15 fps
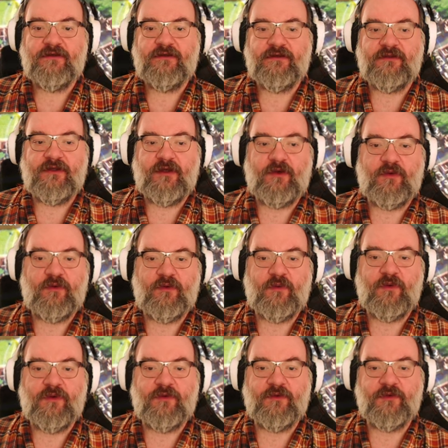you know
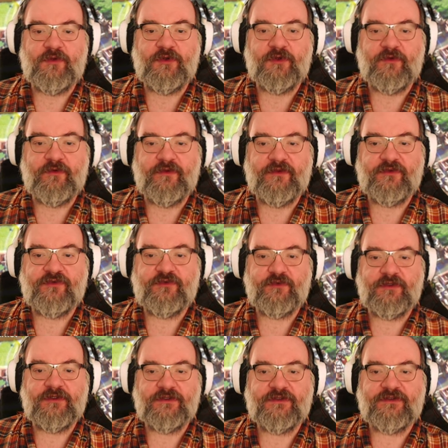we'll go to this
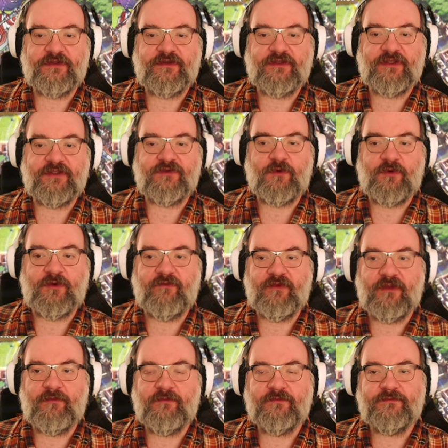one because I think it's one of
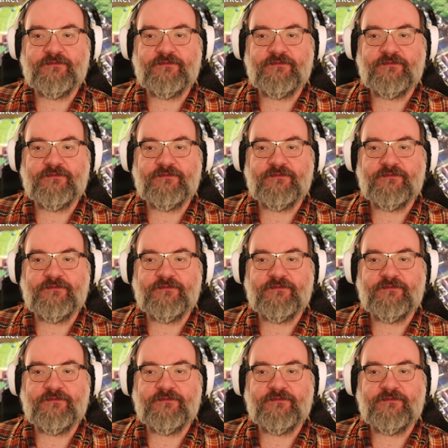them.